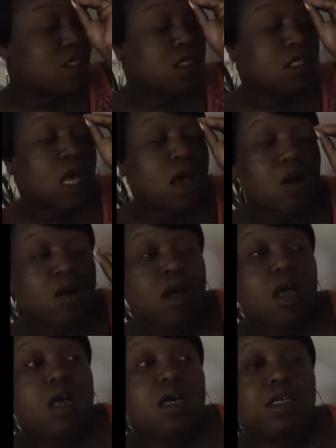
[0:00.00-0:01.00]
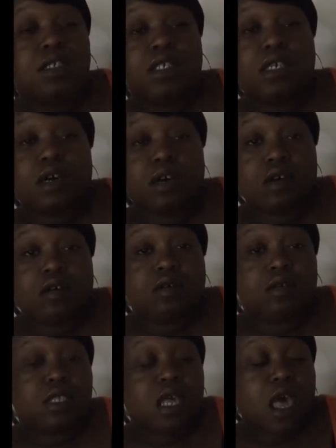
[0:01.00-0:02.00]
So she
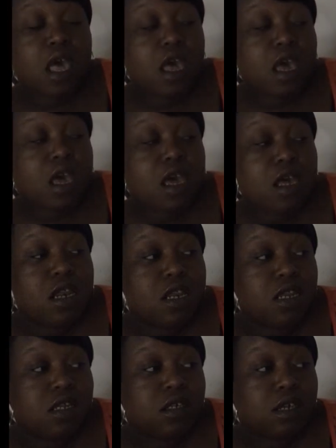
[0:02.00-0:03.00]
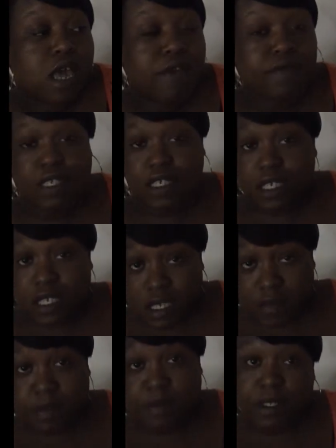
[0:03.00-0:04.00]
goes, and after she
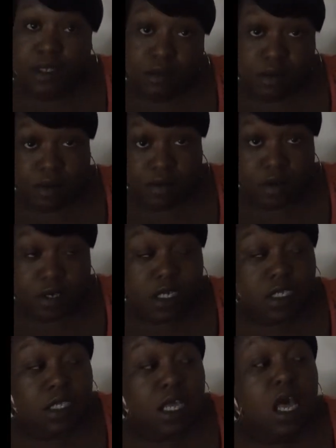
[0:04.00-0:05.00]
sleeps with dude, of course,